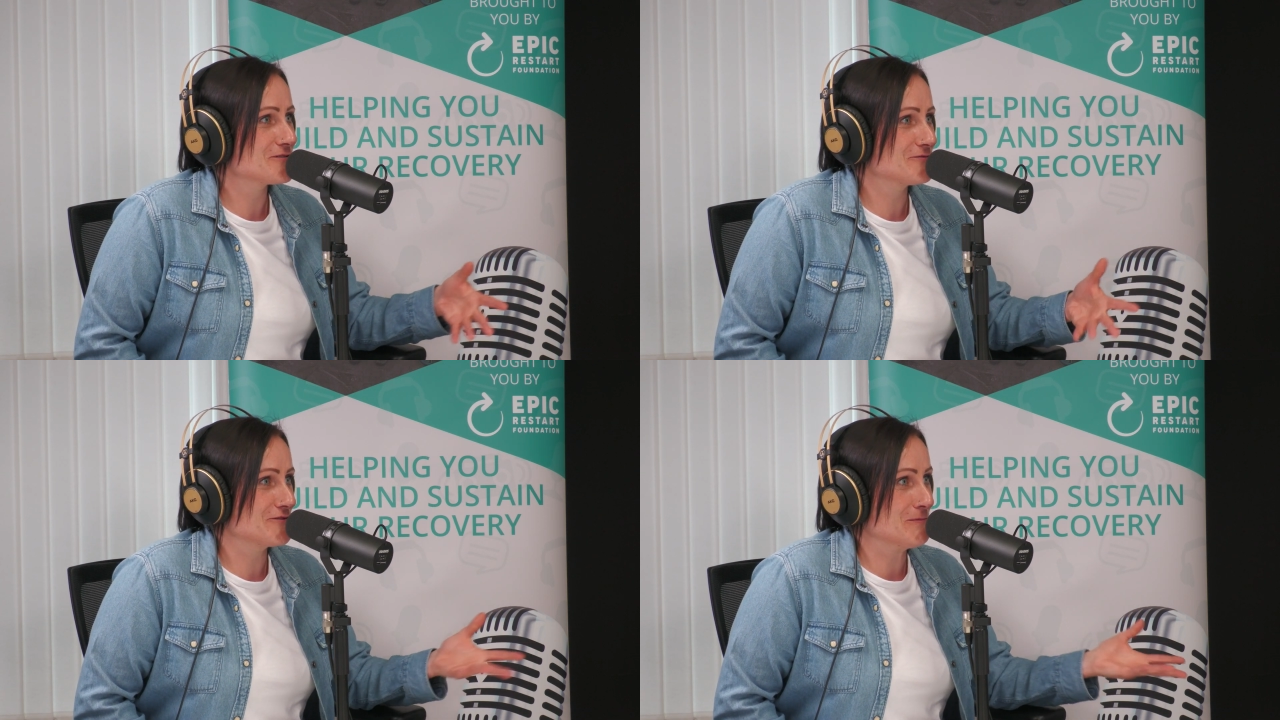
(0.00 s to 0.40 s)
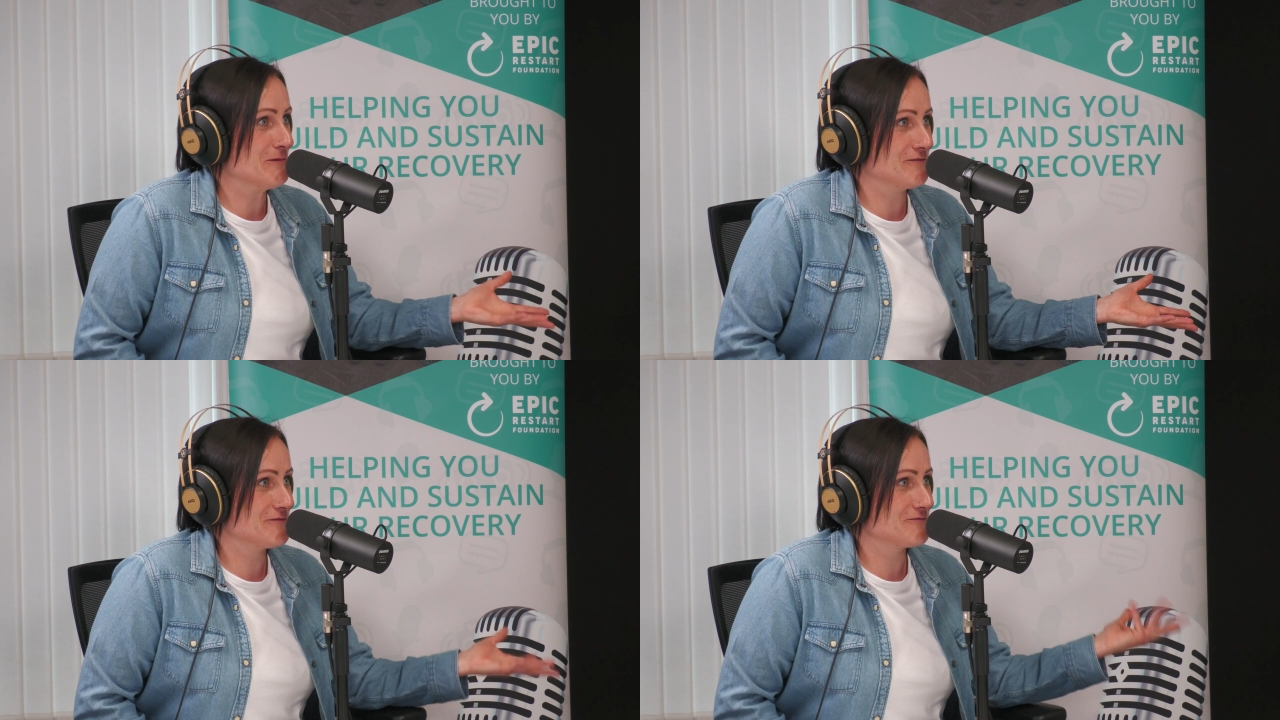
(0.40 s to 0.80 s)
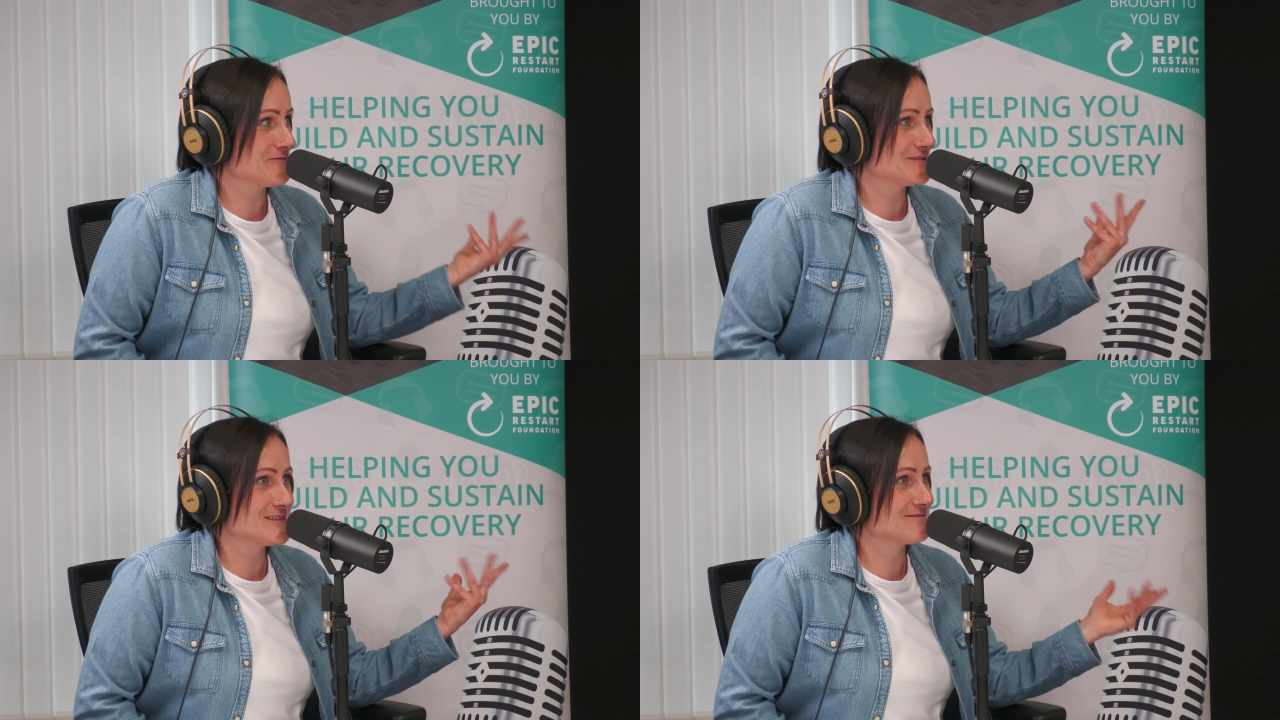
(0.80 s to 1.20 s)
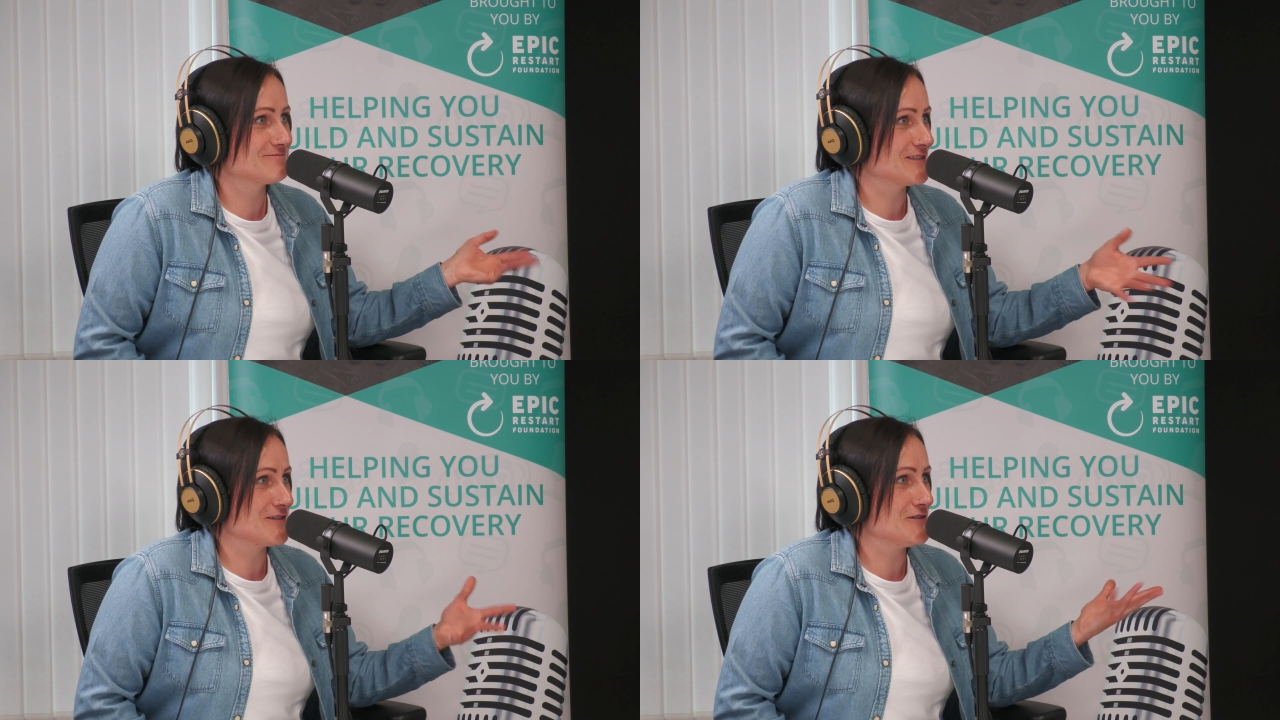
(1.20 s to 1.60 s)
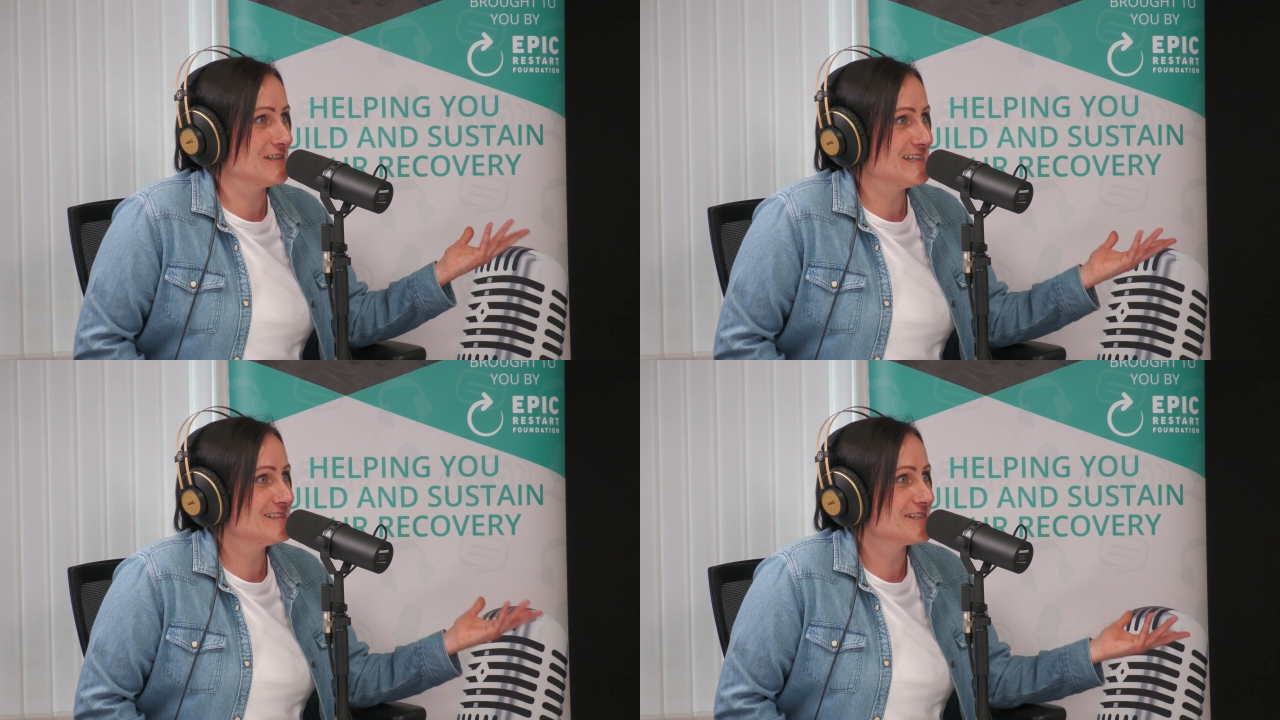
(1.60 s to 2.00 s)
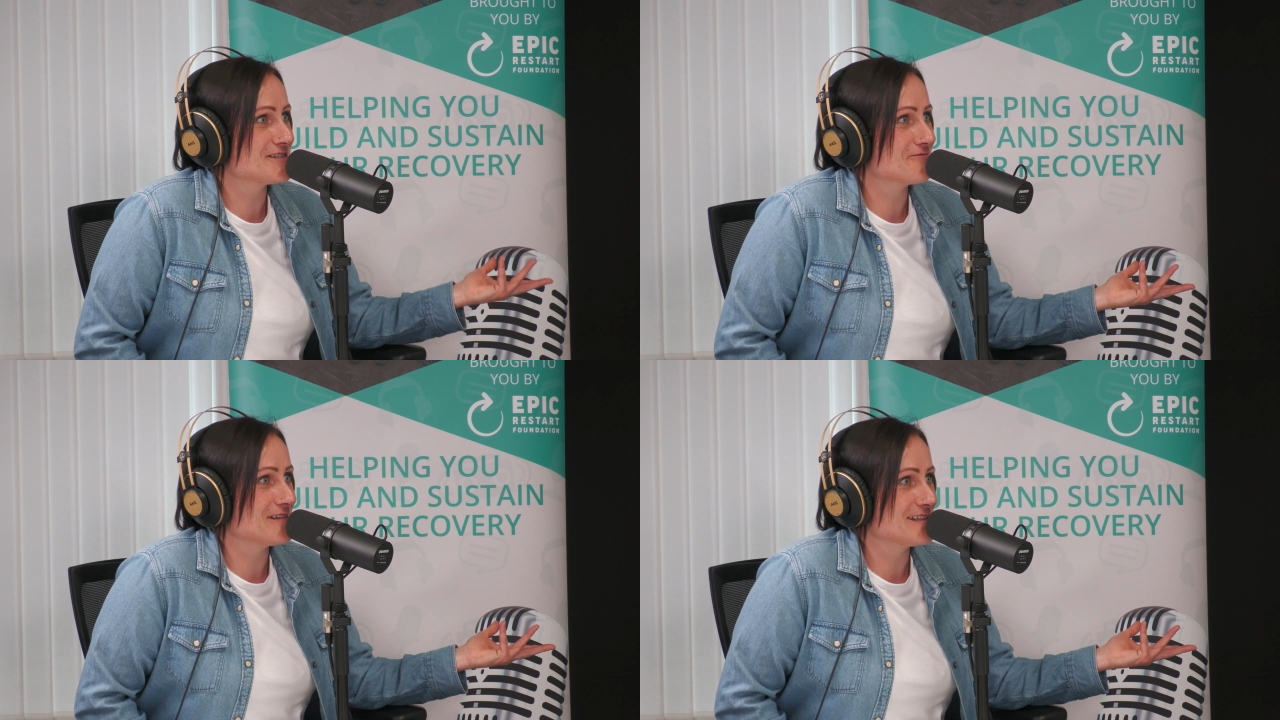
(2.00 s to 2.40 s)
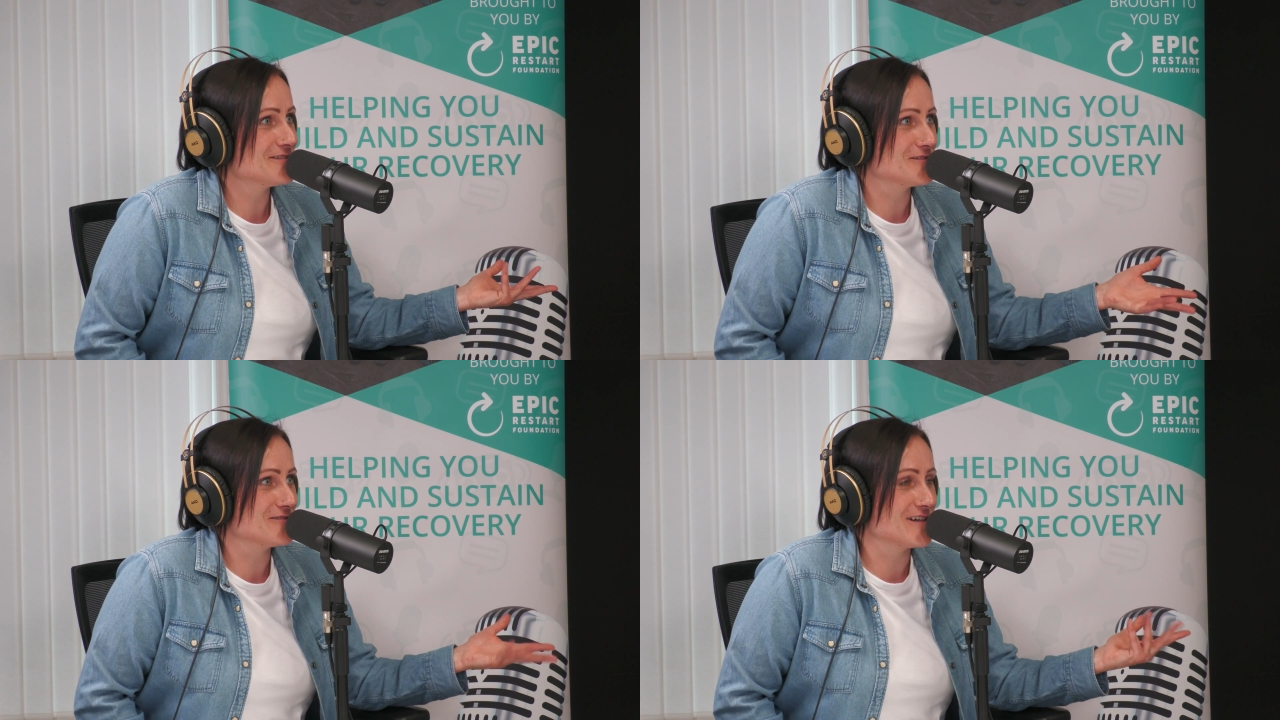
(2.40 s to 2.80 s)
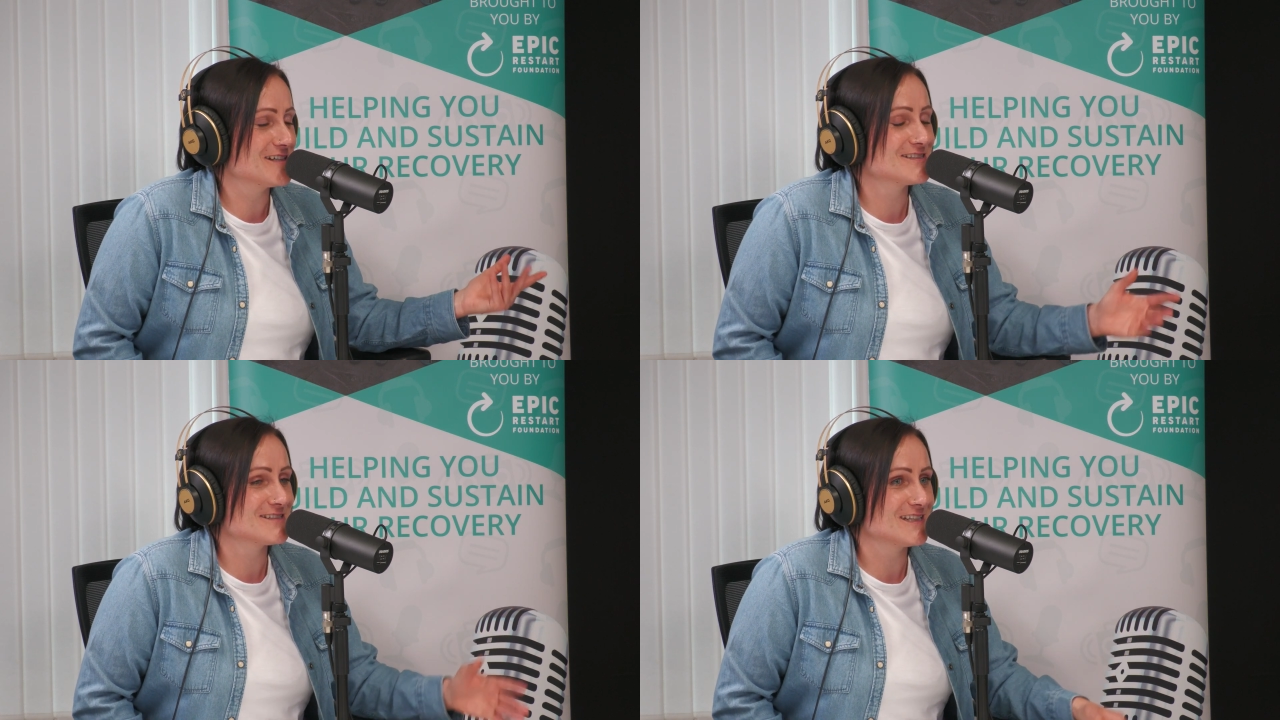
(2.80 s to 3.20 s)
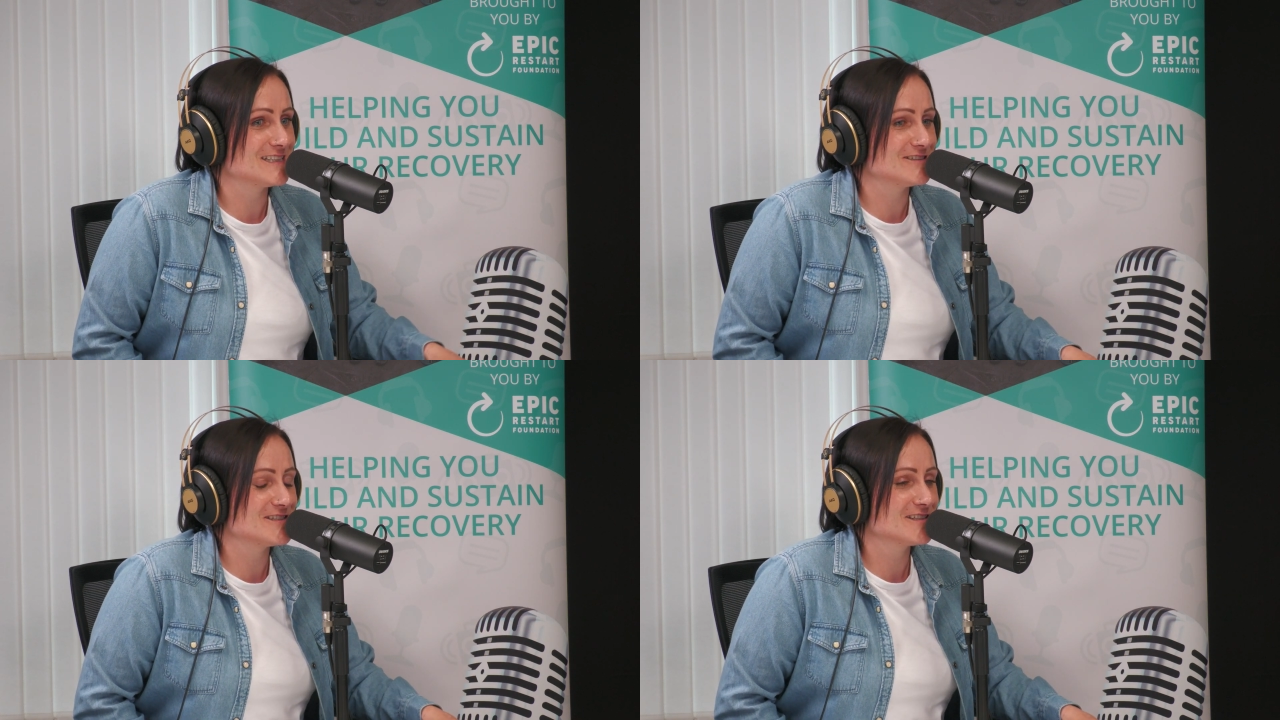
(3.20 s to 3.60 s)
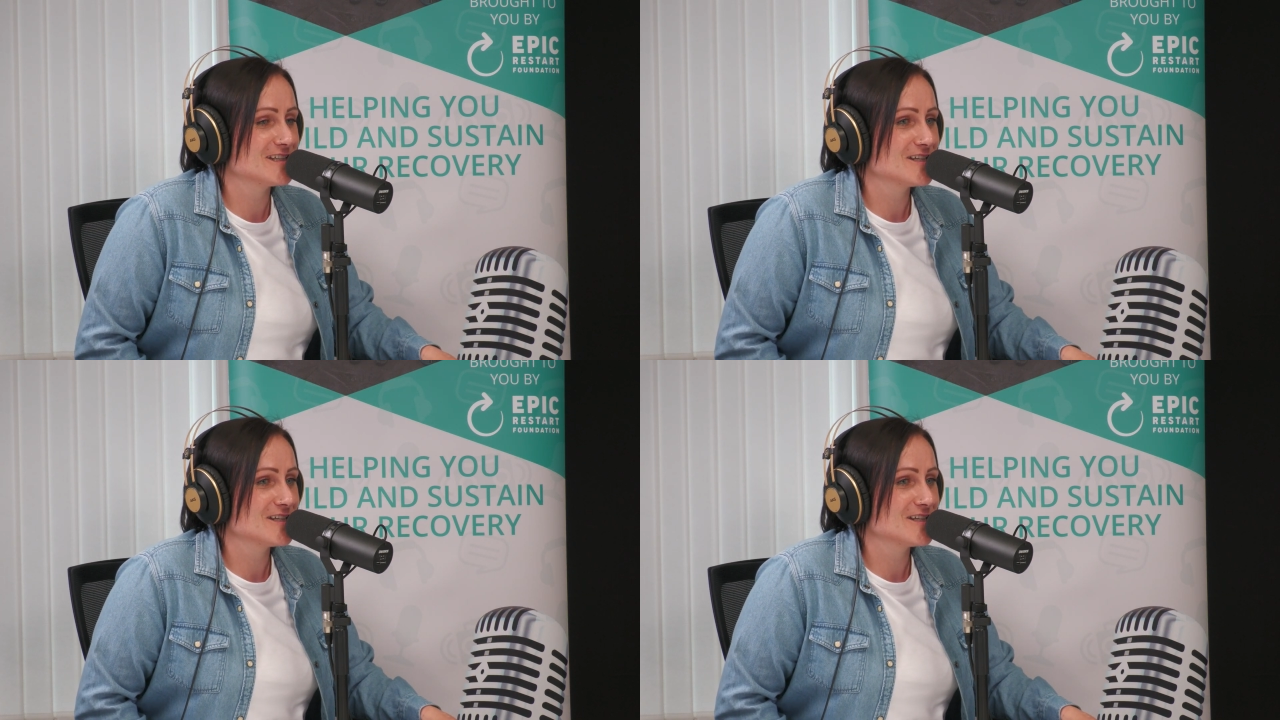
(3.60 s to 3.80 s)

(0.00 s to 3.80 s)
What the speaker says: group of colleagues, don't we? All of us. And,